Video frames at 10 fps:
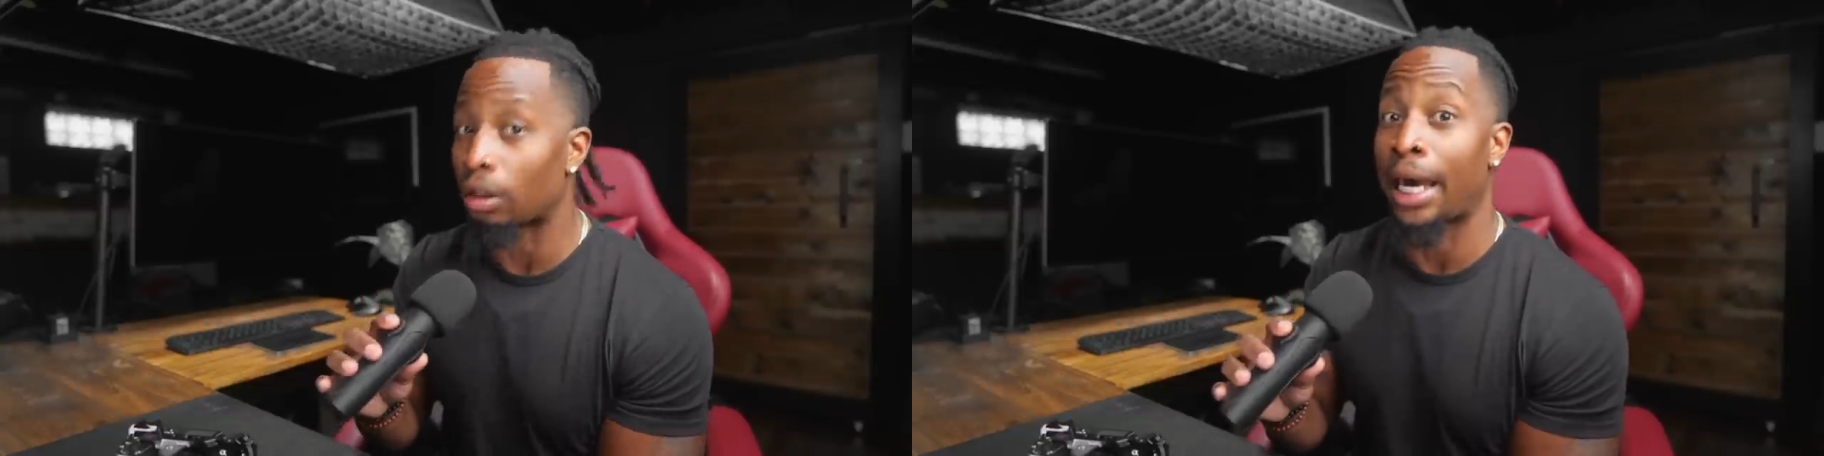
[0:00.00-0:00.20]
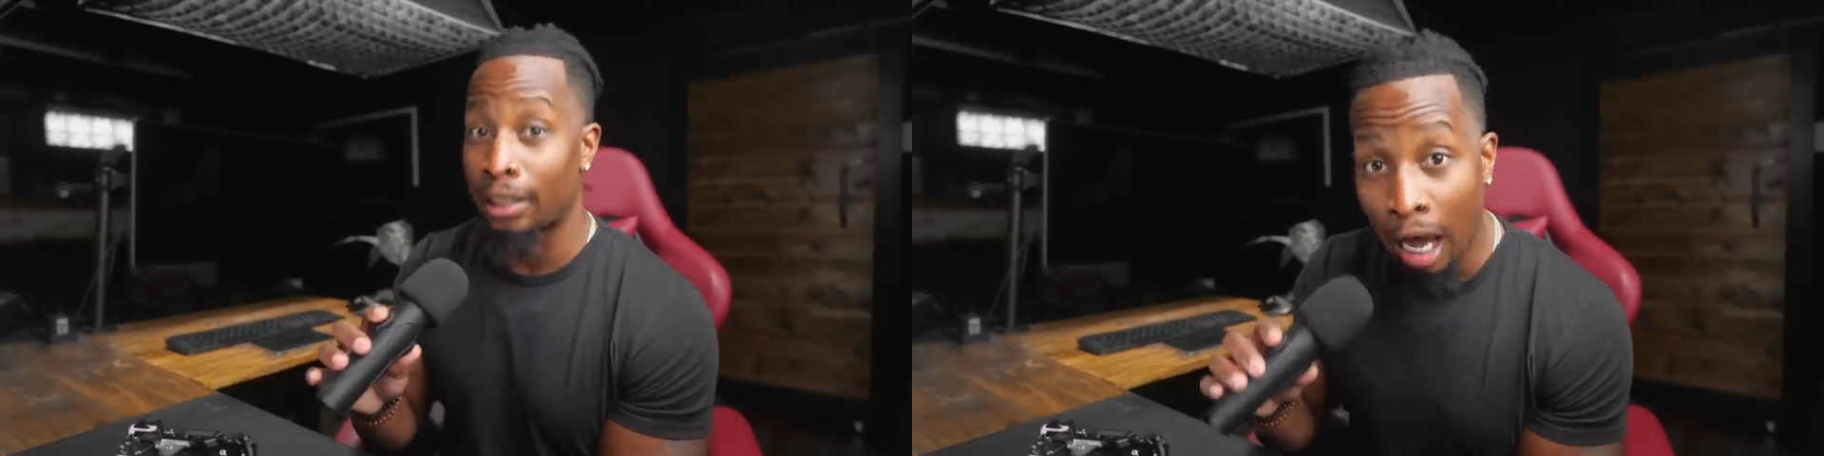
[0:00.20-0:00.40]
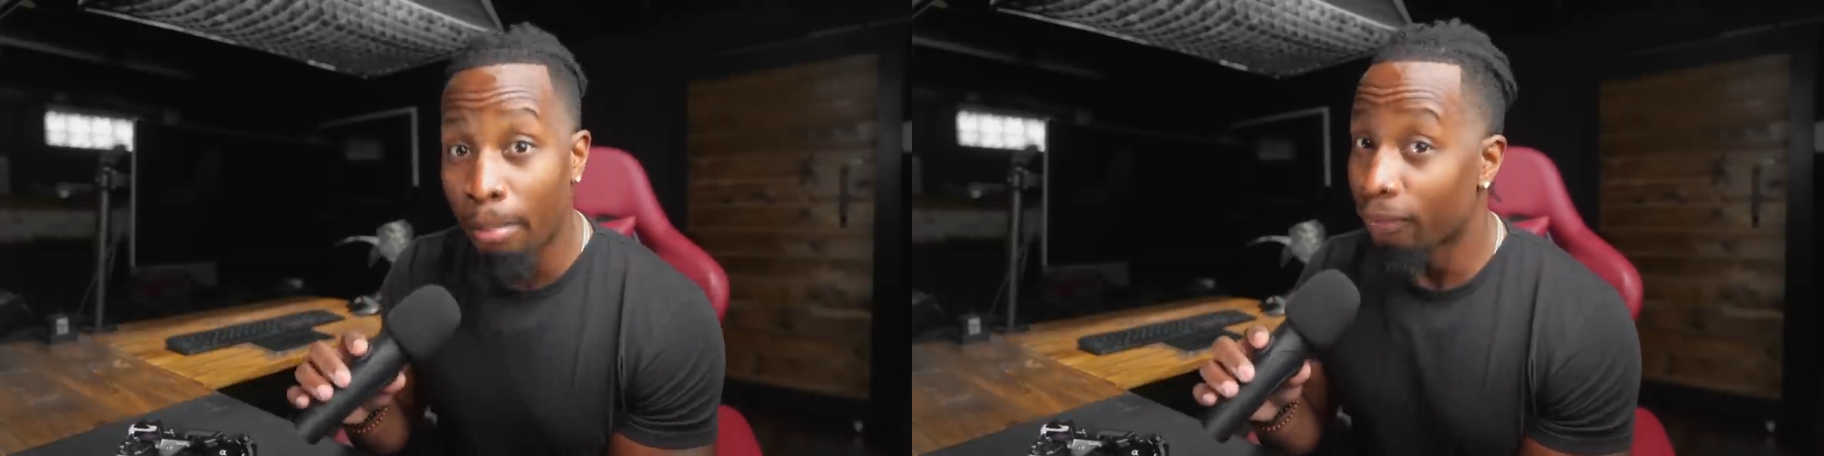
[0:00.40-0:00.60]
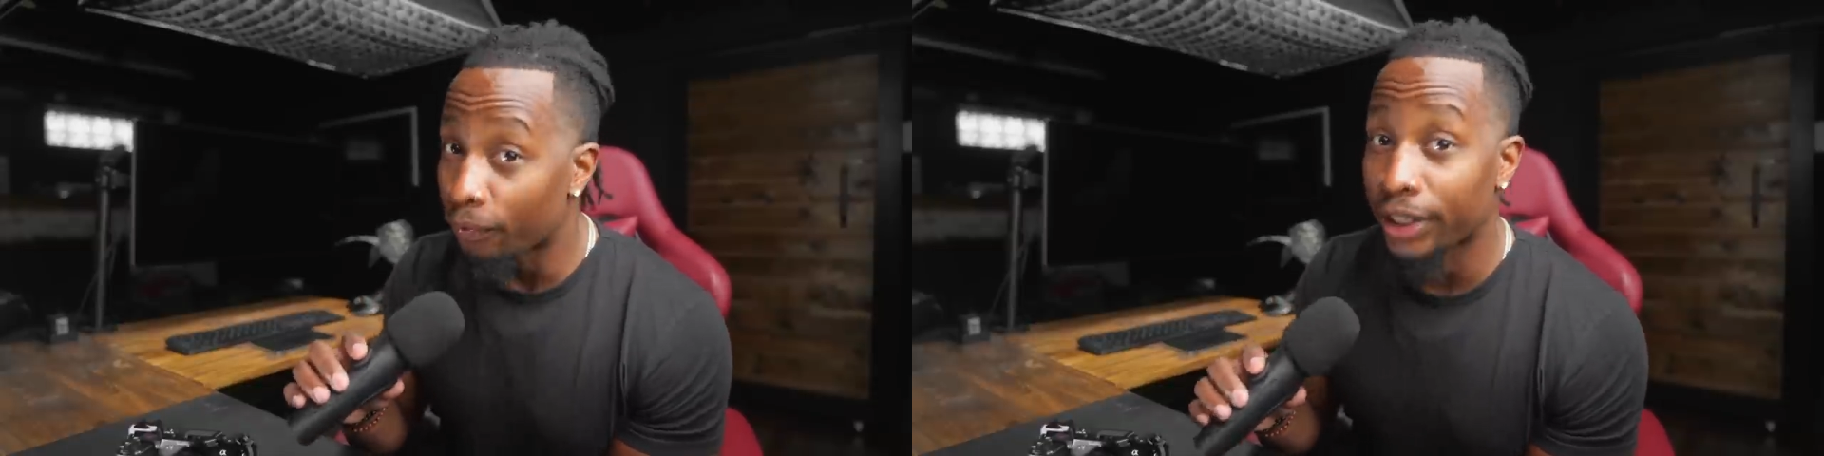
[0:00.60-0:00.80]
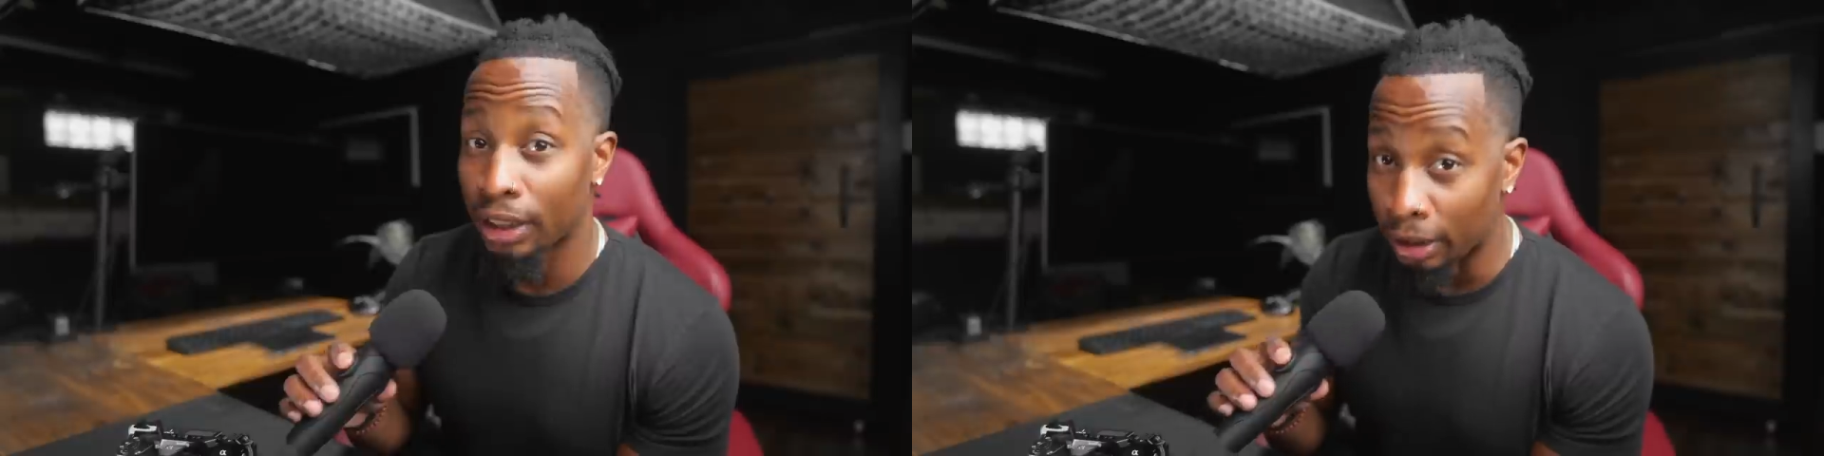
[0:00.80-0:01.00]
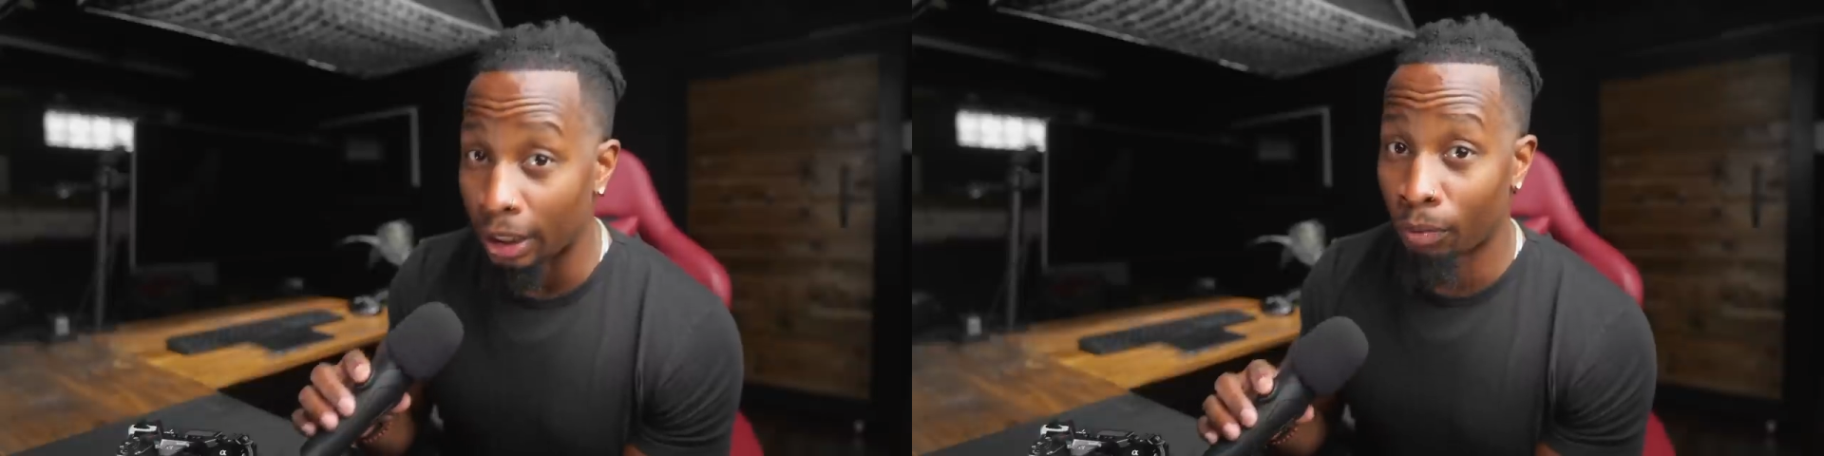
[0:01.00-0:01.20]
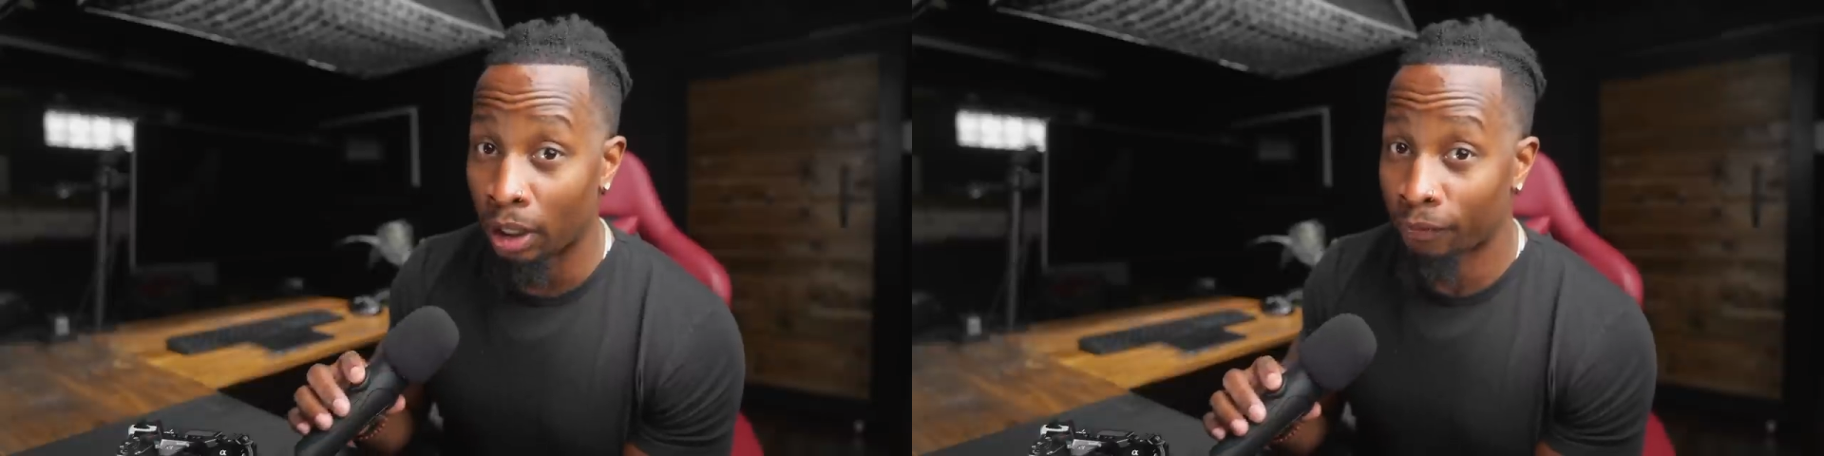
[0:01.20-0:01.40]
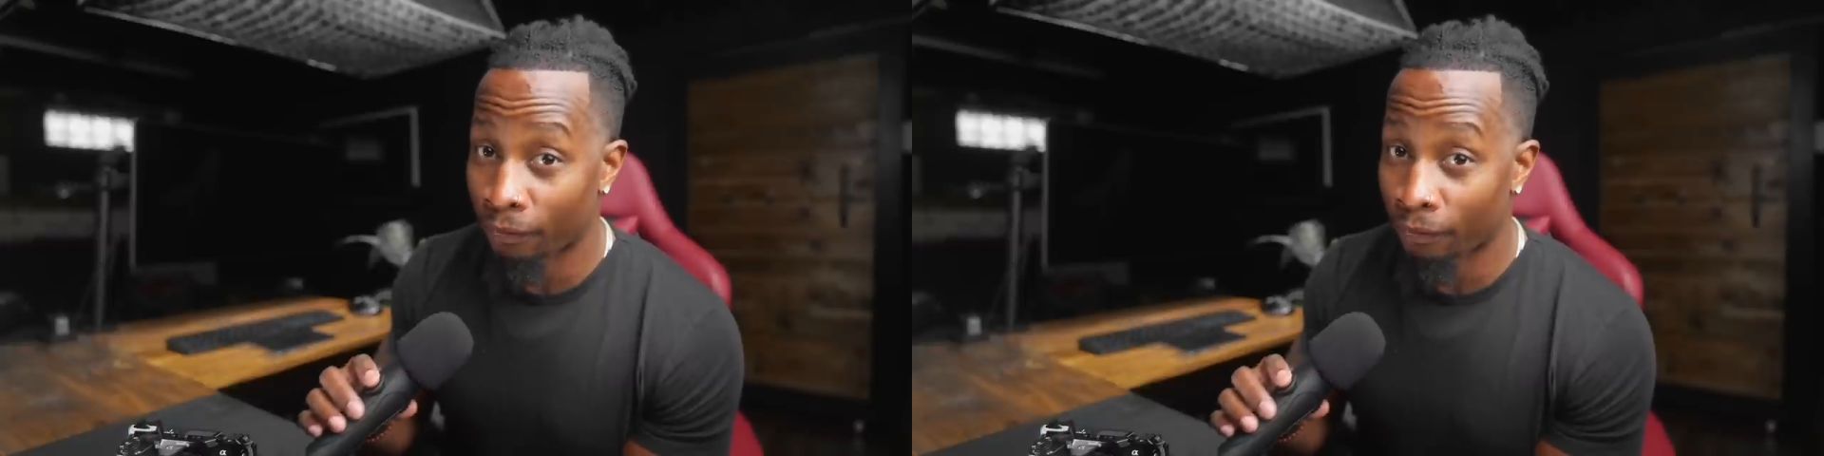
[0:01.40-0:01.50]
hey, I'm going to freaking get one